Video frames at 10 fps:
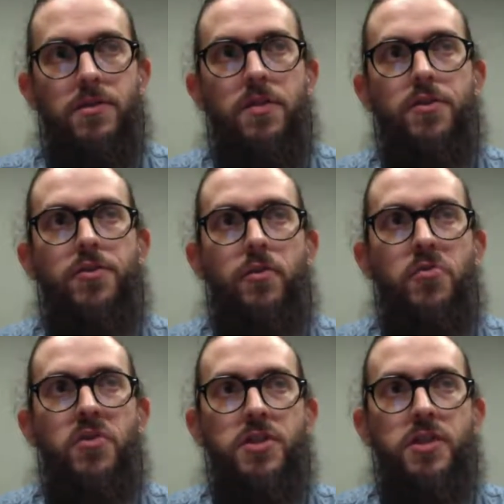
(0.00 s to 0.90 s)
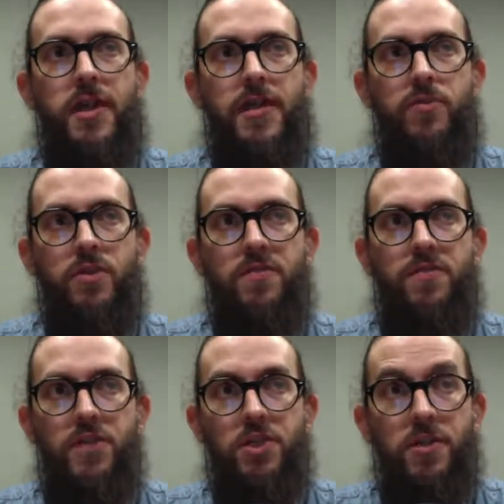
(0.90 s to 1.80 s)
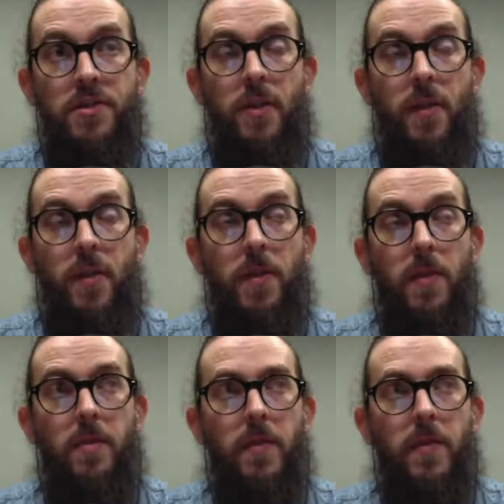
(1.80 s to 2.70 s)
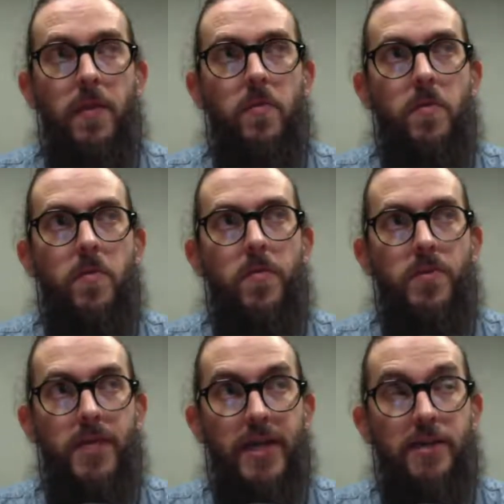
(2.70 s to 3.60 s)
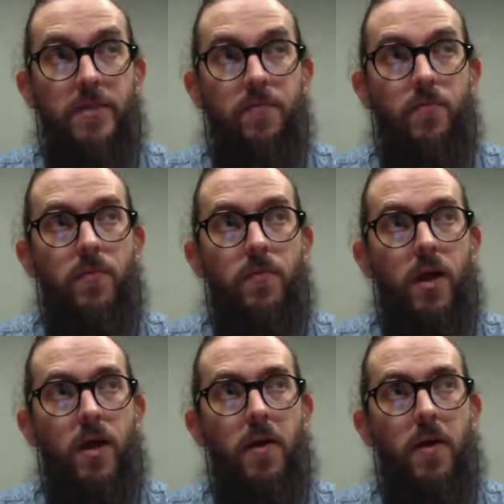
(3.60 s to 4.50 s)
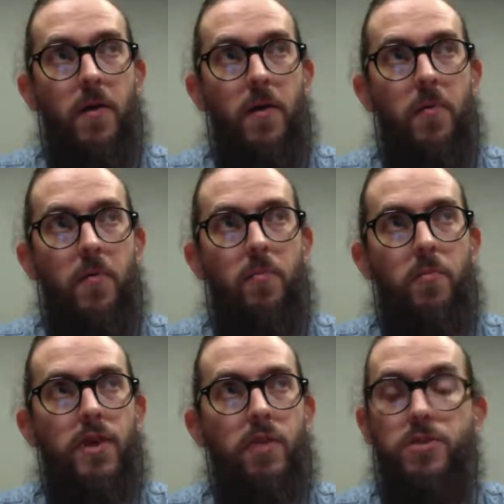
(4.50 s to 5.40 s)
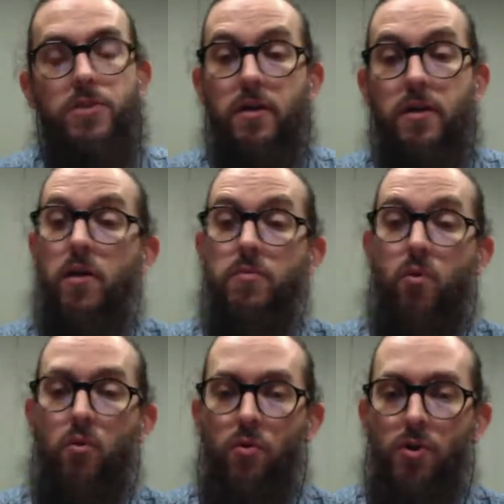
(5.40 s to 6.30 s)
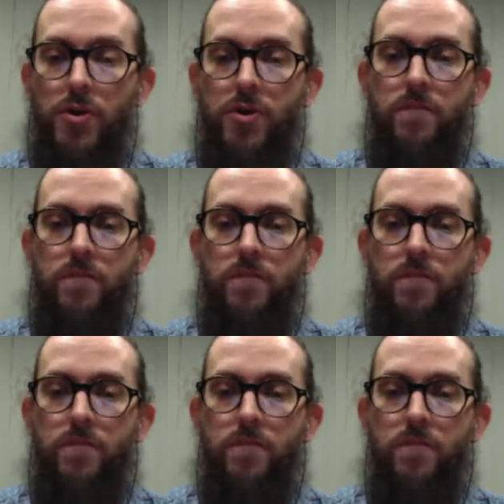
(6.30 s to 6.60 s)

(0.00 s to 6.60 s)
the community that I would envision yet, mm-hmm. But that would take a lot more work.